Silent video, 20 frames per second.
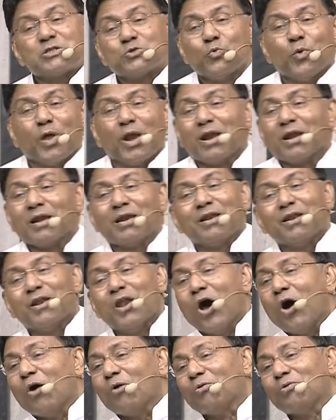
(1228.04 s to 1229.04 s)
will.
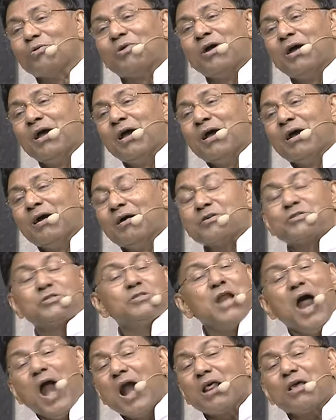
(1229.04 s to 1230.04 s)
No. It is
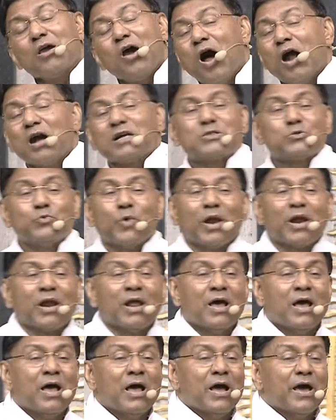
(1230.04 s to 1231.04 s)
not God's will.
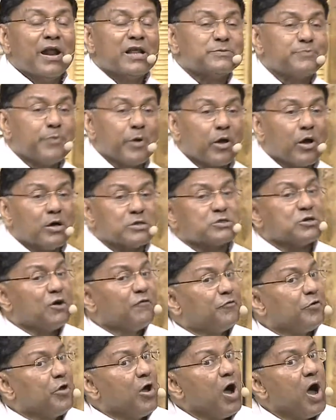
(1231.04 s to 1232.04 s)
It is because
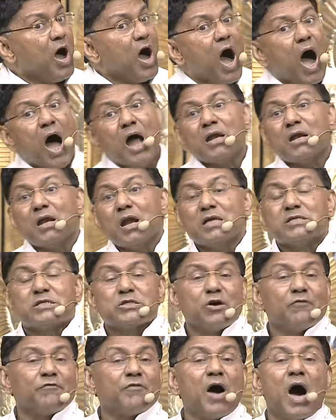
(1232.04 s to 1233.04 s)
of your hardness
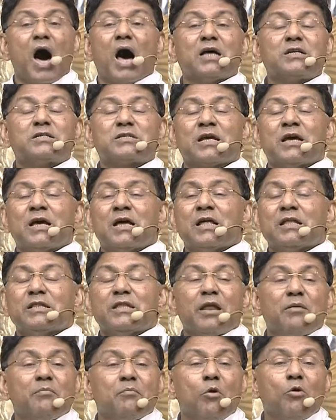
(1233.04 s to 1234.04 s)
of heart
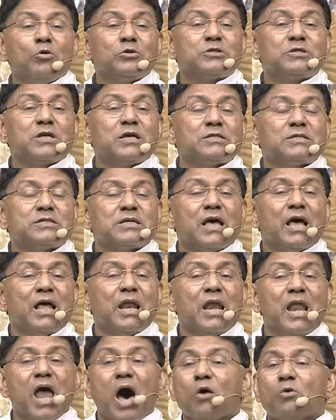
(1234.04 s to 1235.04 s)
that Moses
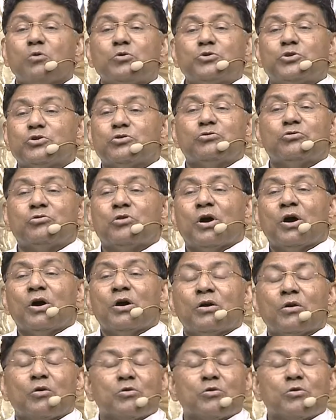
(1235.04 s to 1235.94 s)
allowed you to